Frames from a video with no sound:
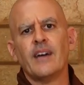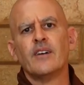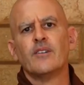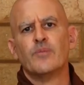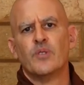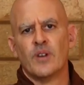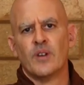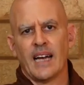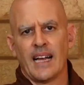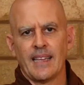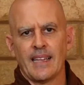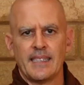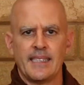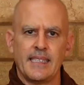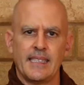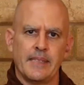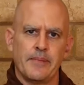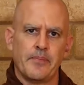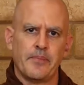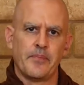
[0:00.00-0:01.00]

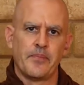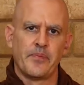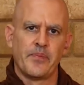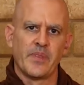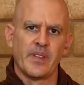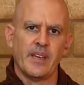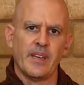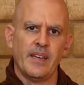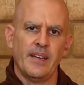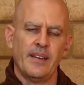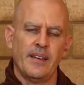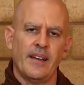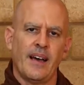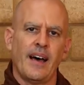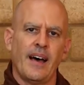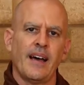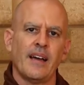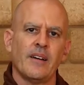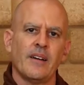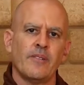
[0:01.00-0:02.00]
morality and a
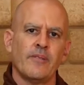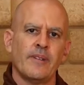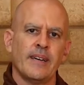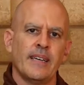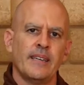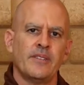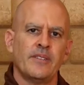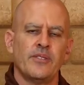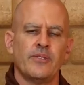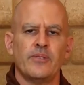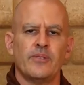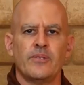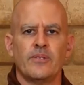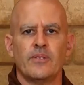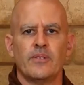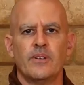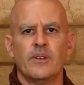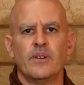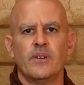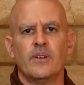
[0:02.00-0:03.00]
higher way to
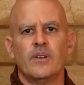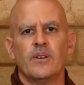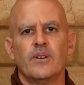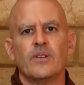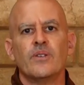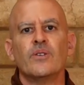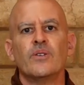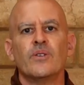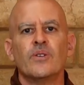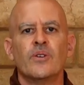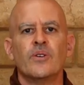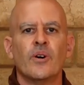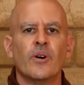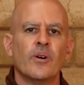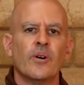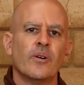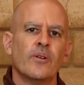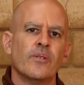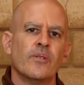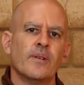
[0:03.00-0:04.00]

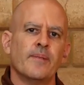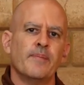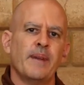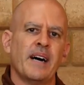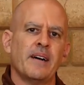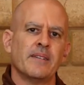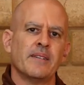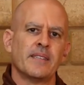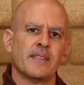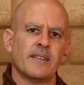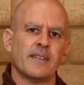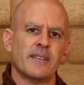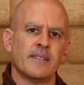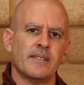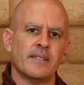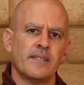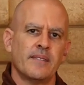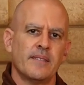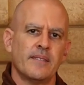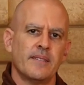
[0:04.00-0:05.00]
go about our